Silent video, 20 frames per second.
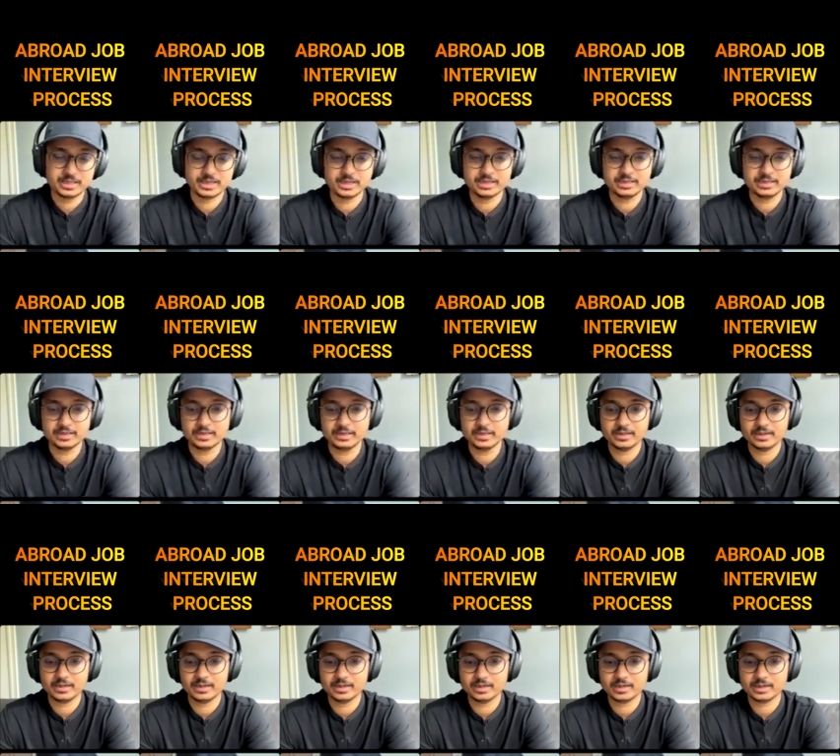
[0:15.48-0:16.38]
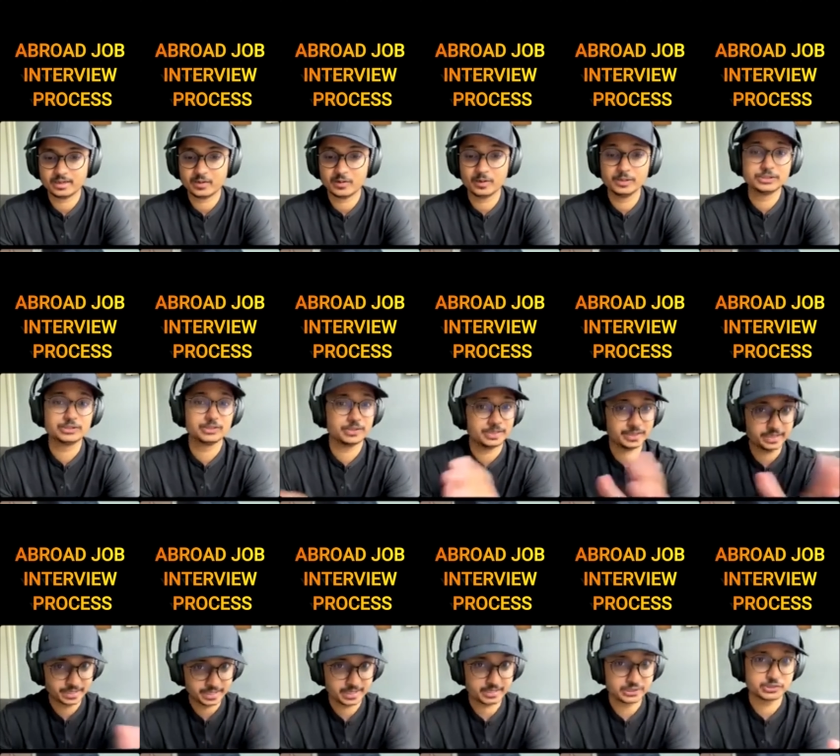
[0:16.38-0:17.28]
and also
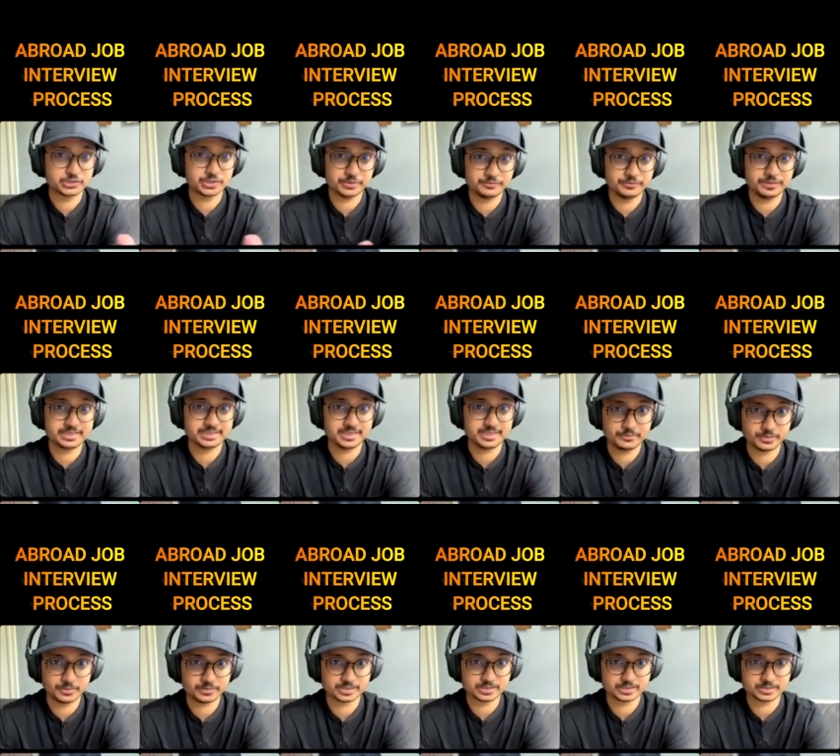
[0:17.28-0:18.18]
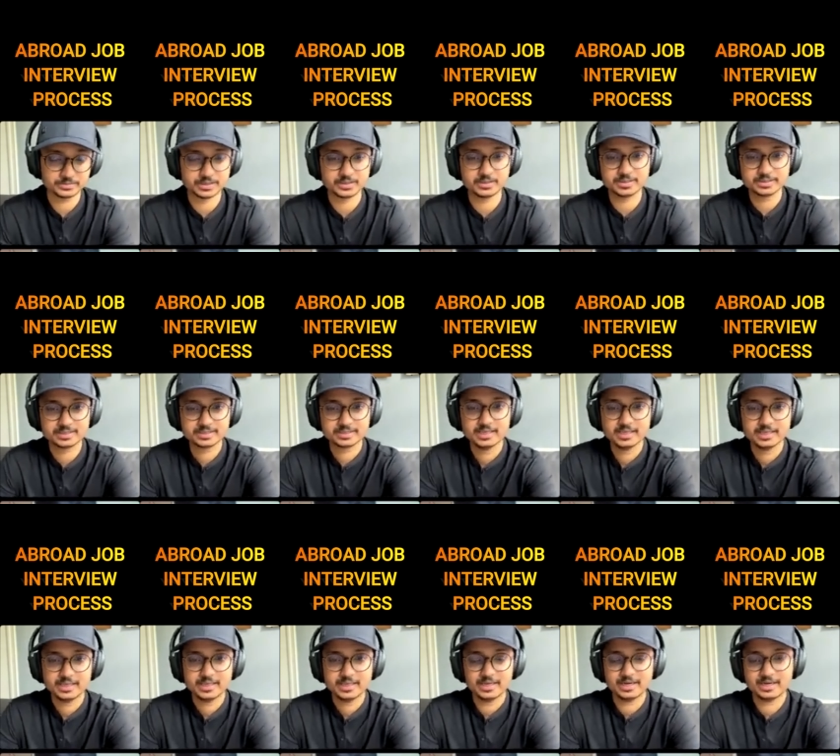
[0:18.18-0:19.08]
in regards to the visa process, because
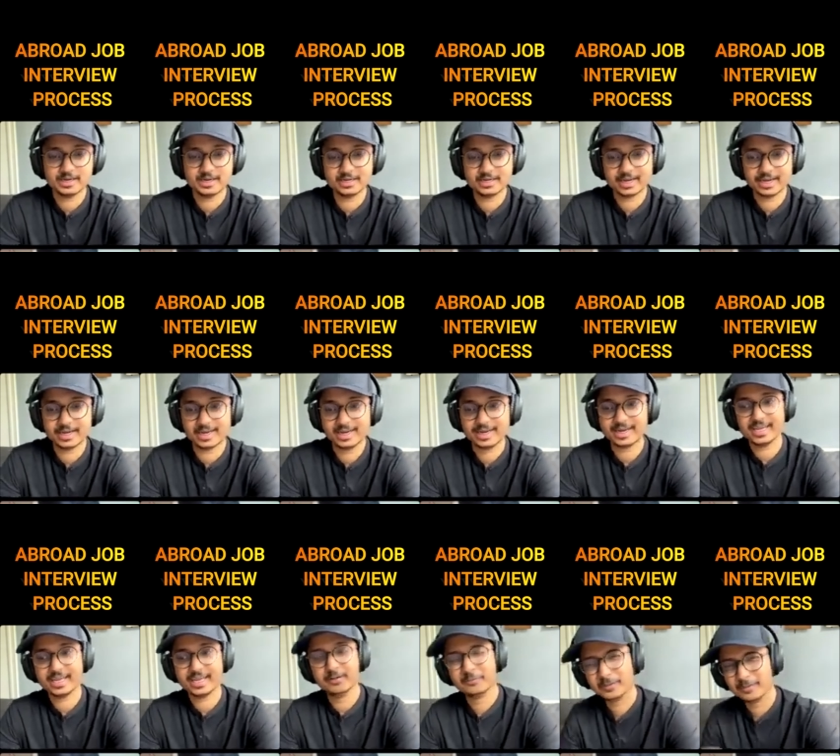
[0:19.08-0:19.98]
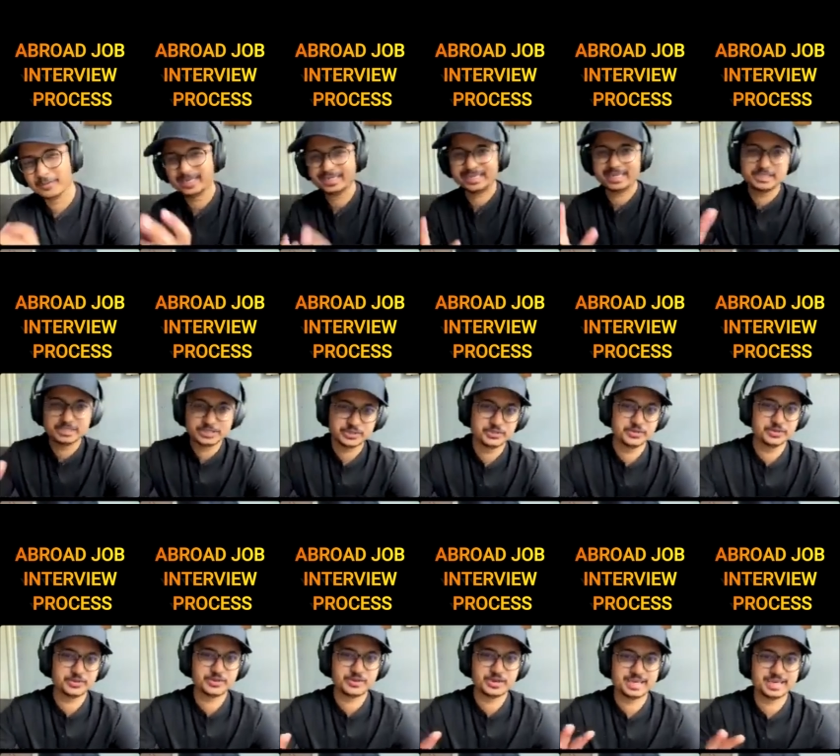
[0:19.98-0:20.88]
everyone tells
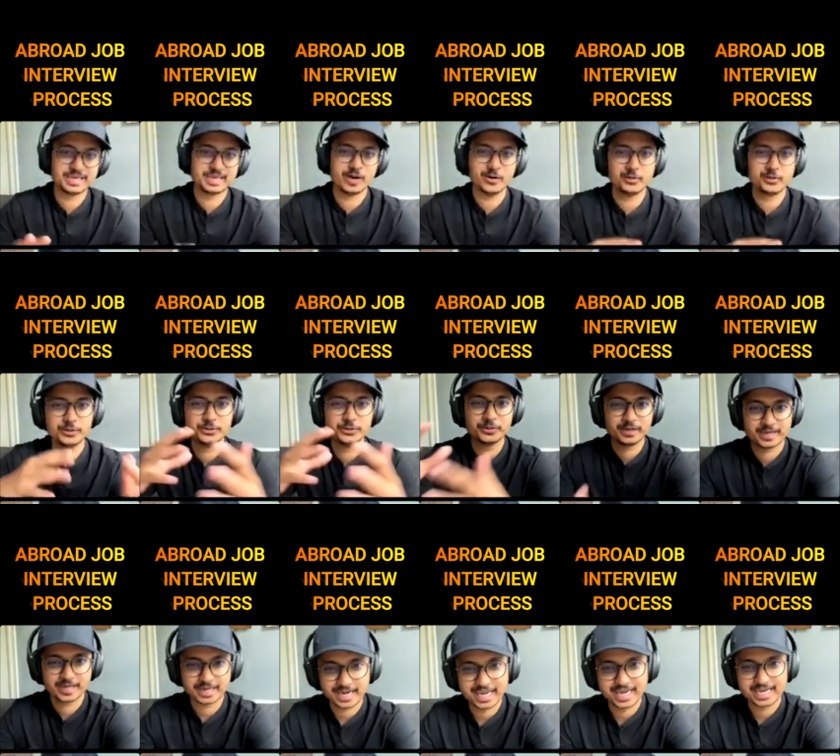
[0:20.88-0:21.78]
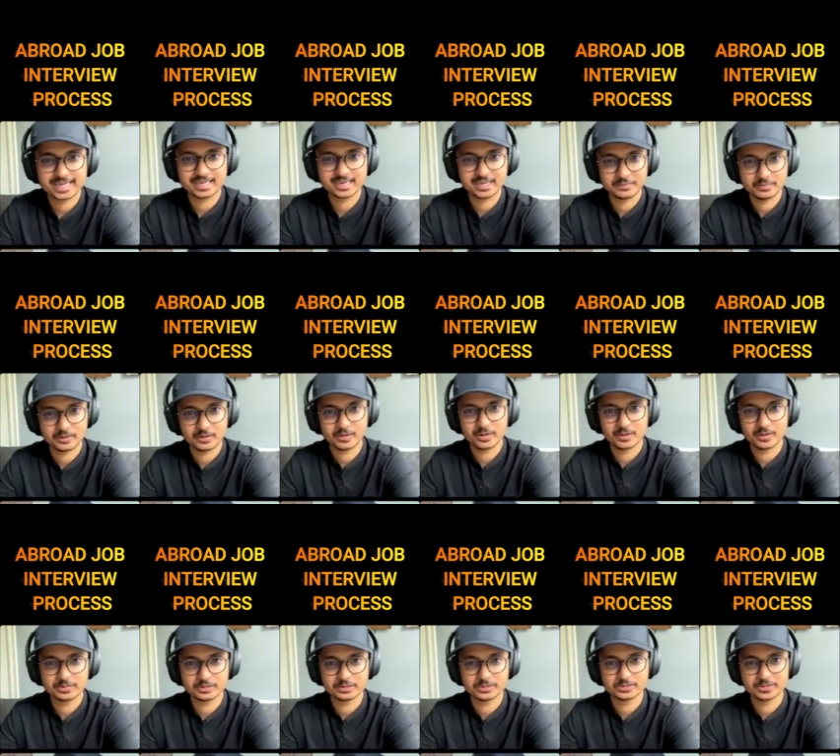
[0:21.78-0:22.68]
you, like how do you crack an abroad
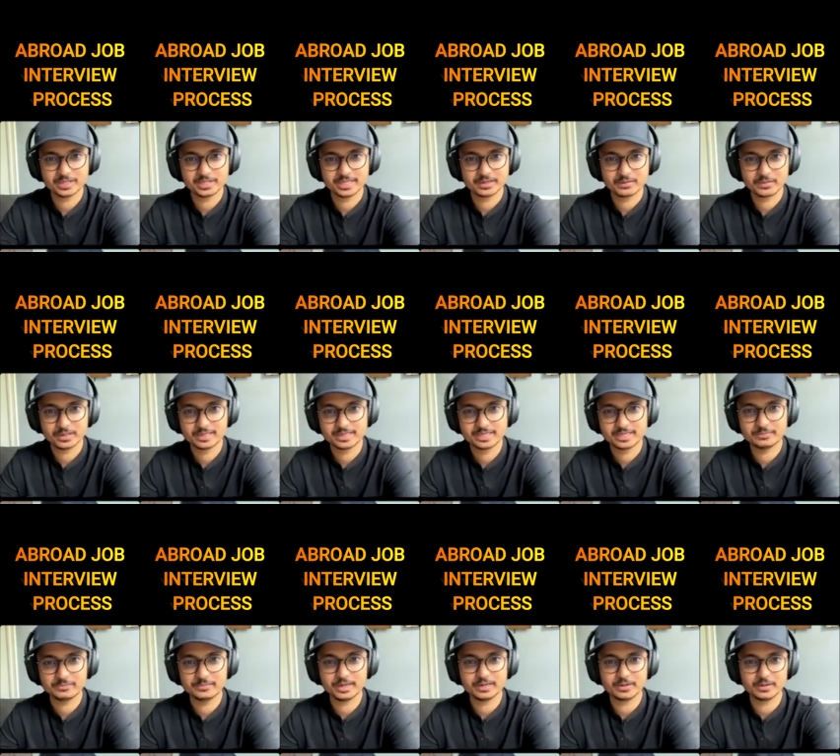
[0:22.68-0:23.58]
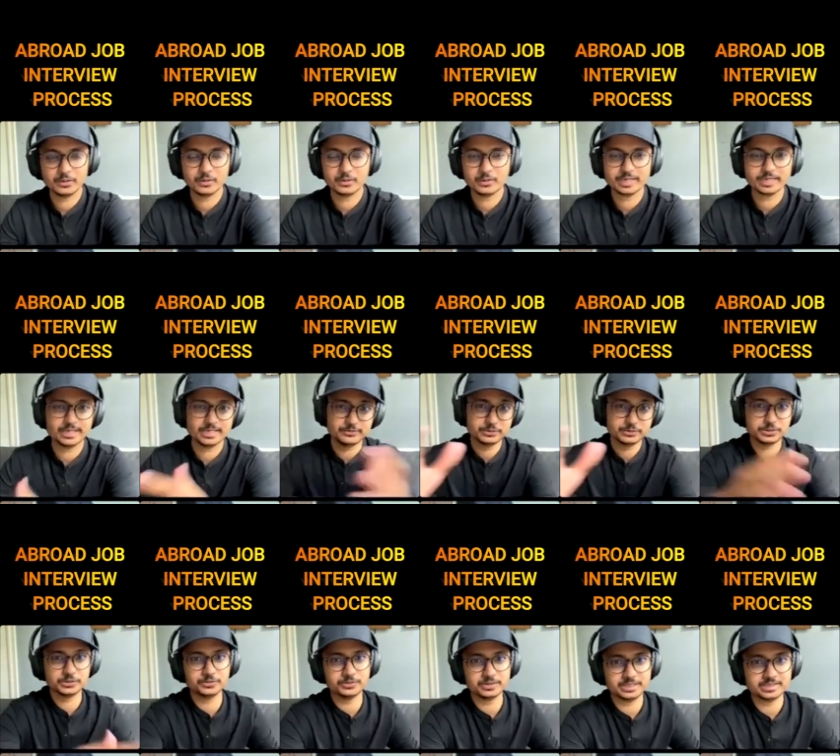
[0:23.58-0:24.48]
opportunity and all that, but no one
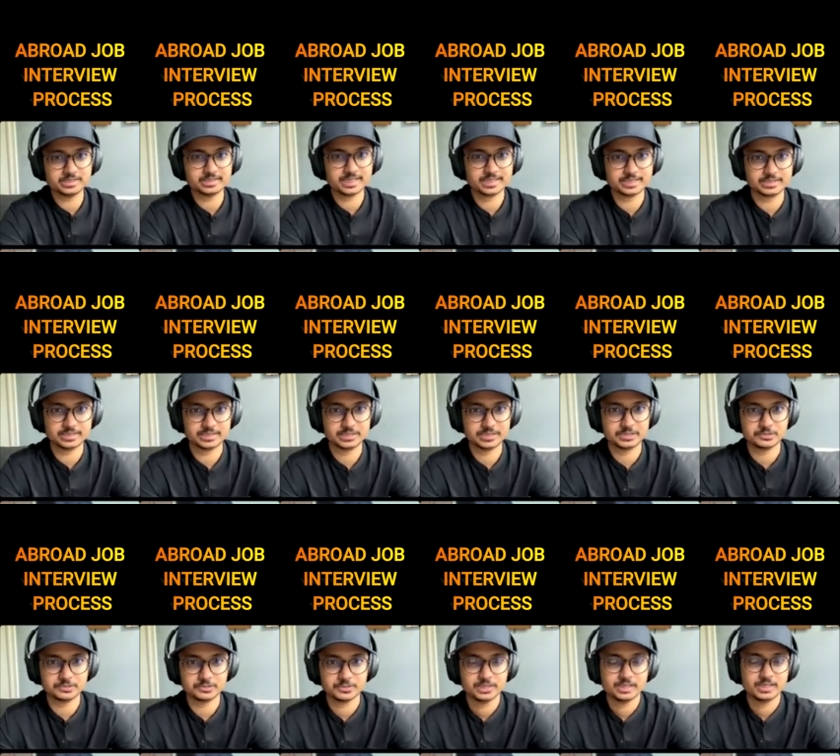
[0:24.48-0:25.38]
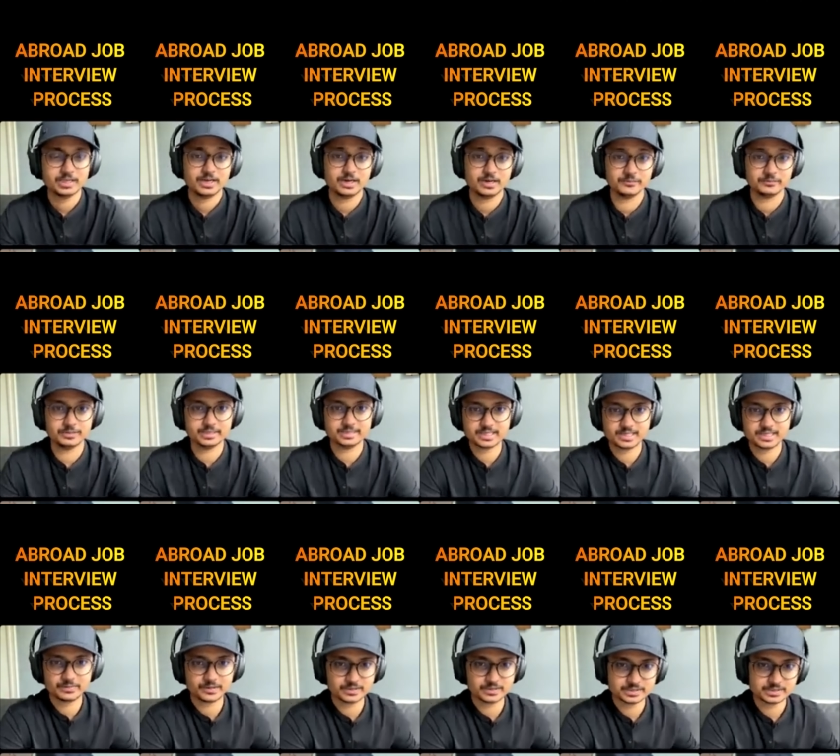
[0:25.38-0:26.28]
gives you insights into a
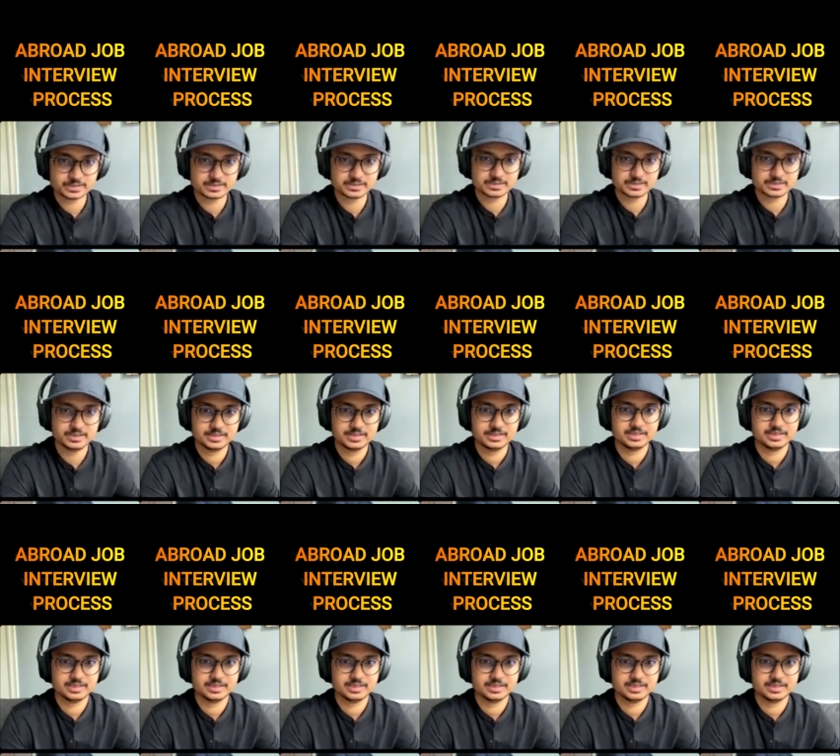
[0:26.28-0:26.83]
visa process.